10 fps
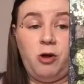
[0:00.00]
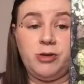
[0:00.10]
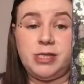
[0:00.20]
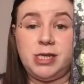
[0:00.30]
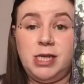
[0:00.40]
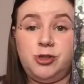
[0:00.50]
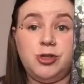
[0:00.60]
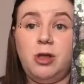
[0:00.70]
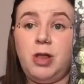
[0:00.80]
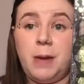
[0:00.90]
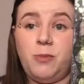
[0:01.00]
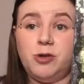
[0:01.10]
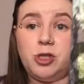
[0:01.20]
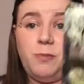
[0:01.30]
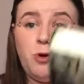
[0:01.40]
honestly it doesn't look like
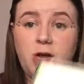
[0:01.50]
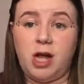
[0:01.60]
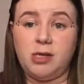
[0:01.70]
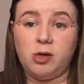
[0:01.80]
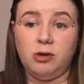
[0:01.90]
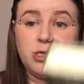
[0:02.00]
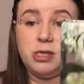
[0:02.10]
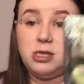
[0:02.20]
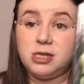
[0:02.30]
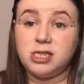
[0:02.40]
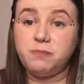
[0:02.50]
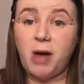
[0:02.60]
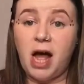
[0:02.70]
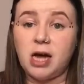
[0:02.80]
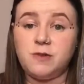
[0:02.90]
much but guys honestly this is
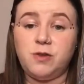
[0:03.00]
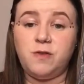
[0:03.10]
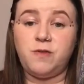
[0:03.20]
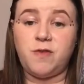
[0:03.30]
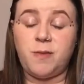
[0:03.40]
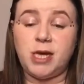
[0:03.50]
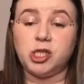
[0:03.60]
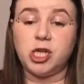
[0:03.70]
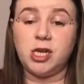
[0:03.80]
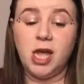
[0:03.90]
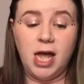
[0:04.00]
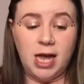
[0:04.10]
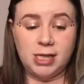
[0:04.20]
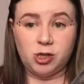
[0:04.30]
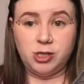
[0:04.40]
packed full of information
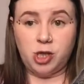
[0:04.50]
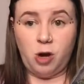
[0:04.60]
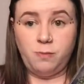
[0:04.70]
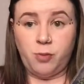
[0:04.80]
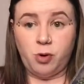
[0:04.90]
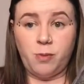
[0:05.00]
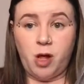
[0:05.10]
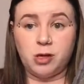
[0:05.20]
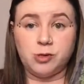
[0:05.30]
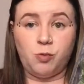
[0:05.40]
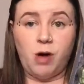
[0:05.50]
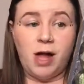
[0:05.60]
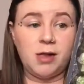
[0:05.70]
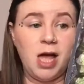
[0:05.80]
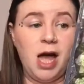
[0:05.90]
it's got its own bookmark as
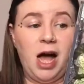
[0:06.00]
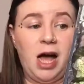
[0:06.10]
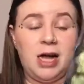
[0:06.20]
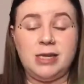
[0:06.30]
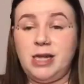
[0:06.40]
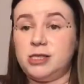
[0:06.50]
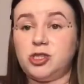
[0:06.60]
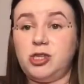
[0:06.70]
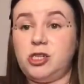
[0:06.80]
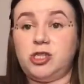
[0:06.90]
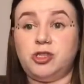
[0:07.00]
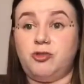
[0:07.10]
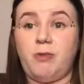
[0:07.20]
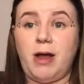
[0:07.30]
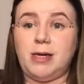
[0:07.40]
well and it, it's, it's just
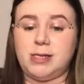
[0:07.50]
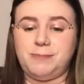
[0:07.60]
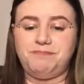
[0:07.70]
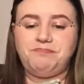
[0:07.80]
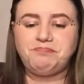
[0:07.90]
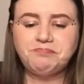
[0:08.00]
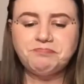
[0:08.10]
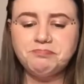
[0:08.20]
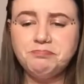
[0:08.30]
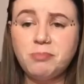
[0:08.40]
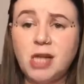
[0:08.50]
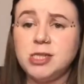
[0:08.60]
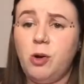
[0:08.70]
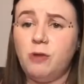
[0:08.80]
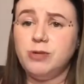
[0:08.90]
great
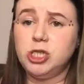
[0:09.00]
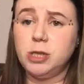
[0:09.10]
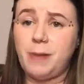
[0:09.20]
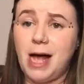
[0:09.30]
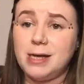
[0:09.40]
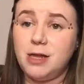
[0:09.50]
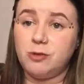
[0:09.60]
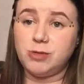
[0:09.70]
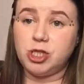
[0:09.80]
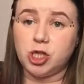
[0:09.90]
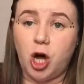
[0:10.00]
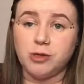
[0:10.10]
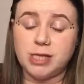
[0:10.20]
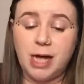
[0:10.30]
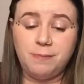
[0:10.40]
so I'll read you the back and then I'll read you the
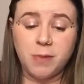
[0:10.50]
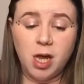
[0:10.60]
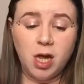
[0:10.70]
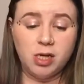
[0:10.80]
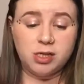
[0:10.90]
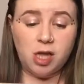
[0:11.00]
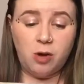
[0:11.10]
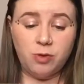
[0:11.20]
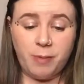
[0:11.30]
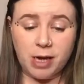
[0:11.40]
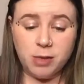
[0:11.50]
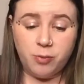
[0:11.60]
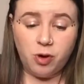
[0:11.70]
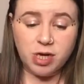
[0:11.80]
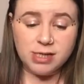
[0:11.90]
content. So the back of the
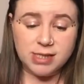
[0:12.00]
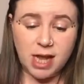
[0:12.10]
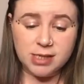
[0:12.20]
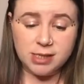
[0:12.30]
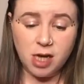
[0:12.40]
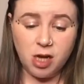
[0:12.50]
book, it says,